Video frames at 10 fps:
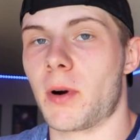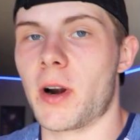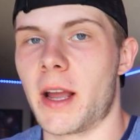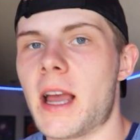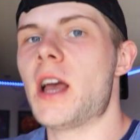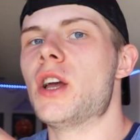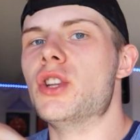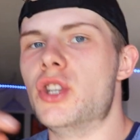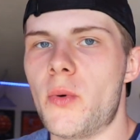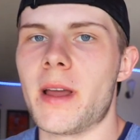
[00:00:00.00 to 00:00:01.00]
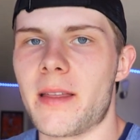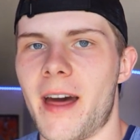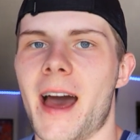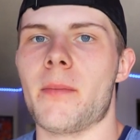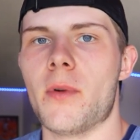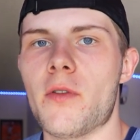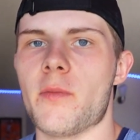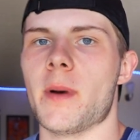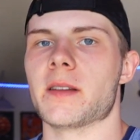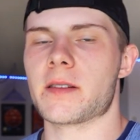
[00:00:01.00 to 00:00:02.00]
burning doing that
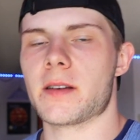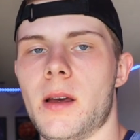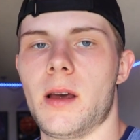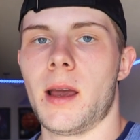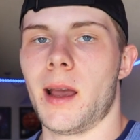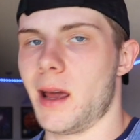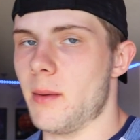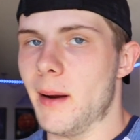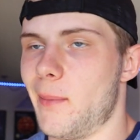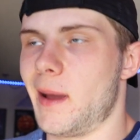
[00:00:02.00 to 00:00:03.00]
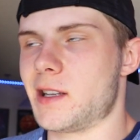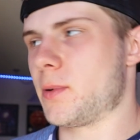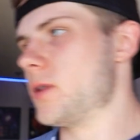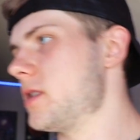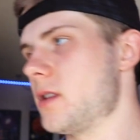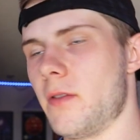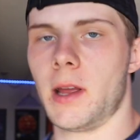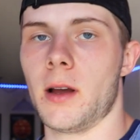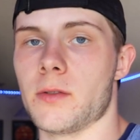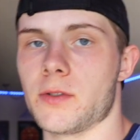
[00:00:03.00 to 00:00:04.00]
movement. And I mean, it makes producing the
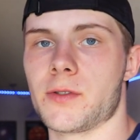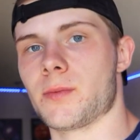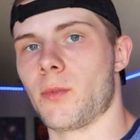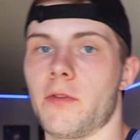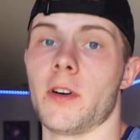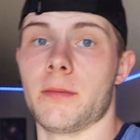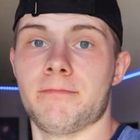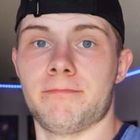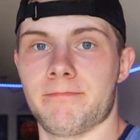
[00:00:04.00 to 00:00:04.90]
videos more fun.